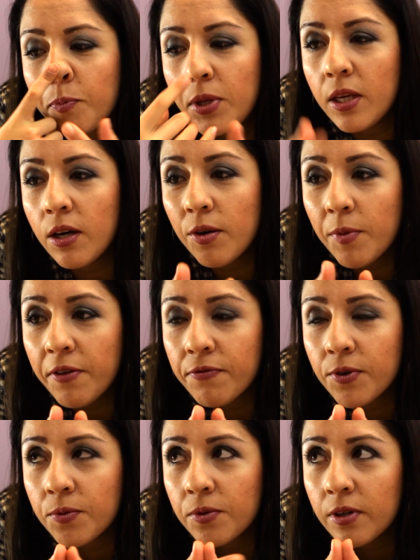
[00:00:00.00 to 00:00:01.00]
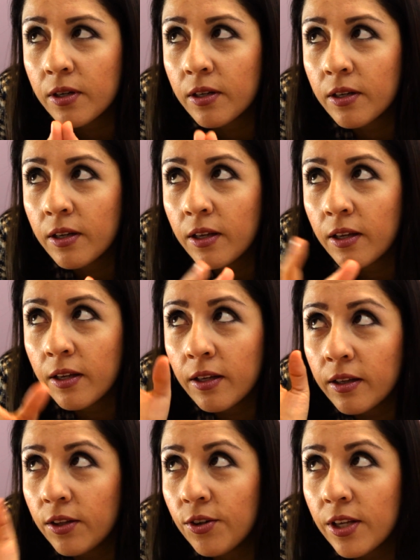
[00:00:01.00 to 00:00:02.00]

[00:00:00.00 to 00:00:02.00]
being on my phone, mm-hmm.